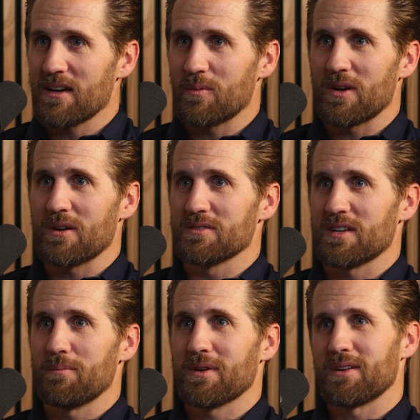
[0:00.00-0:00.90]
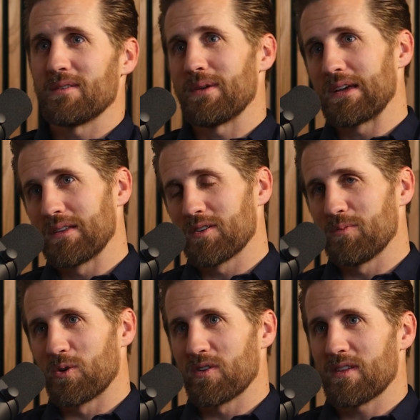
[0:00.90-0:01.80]
And when it goes up, can you make a little
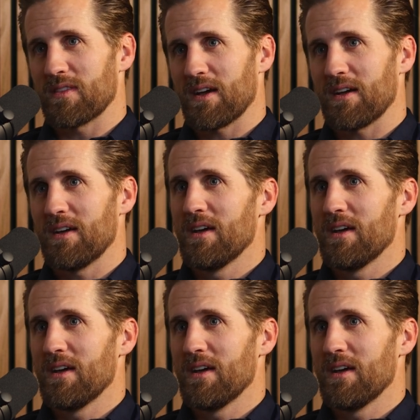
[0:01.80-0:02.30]
more than that?